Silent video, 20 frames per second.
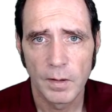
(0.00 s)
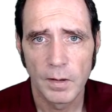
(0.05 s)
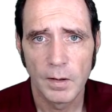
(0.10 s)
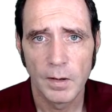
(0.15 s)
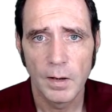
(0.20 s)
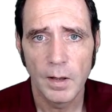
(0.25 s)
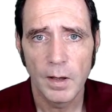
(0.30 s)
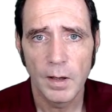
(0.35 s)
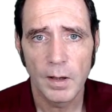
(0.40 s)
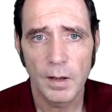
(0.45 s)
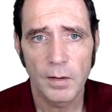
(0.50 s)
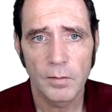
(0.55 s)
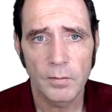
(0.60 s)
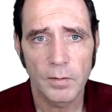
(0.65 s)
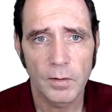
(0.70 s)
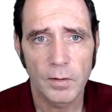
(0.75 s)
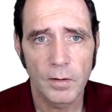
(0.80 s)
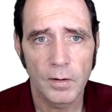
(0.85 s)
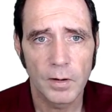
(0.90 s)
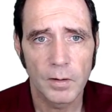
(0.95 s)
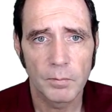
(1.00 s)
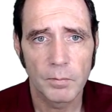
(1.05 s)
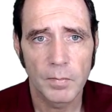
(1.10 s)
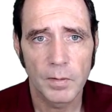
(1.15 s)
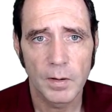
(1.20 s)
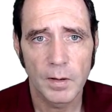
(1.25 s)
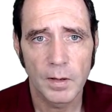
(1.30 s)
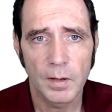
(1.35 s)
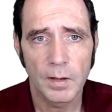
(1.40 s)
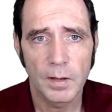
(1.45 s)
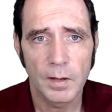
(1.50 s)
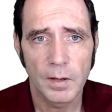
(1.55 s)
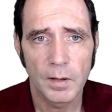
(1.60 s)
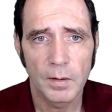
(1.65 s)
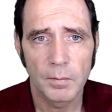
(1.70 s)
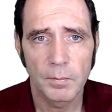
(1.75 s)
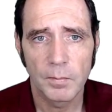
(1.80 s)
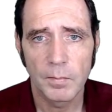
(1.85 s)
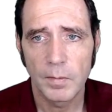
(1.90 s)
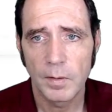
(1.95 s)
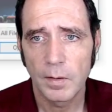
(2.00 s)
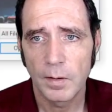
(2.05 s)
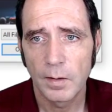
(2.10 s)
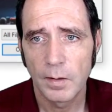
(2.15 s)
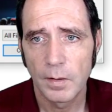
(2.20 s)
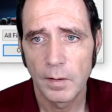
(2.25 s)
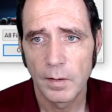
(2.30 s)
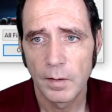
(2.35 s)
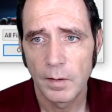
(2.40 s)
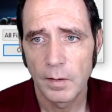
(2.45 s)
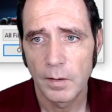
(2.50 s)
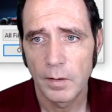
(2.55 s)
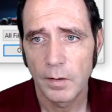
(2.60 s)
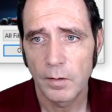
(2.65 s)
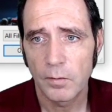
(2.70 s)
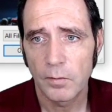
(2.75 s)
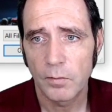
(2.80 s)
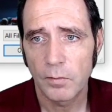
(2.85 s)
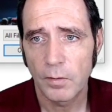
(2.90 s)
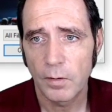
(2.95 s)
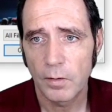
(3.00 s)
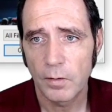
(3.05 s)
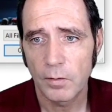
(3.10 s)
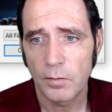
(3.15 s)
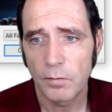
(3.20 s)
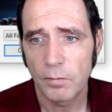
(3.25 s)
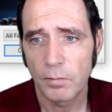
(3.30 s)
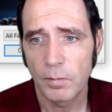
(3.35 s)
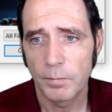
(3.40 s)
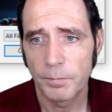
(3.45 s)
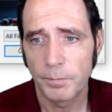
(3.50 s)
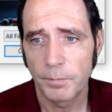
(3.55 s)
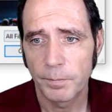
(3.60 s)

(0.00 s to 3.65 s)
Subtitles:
No, it hasn't got him. Let's try this one.